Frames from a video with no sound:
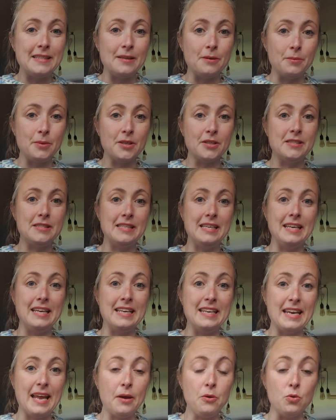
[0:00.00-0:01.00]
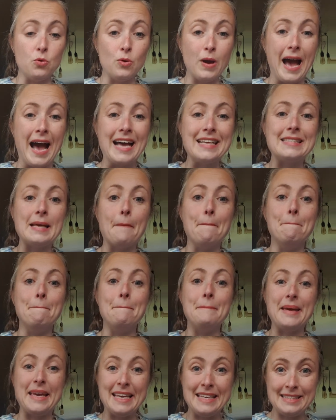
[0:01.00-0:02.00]
that we are seeing now as a
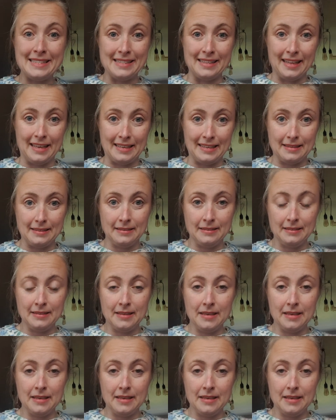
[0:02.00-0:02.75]
baseline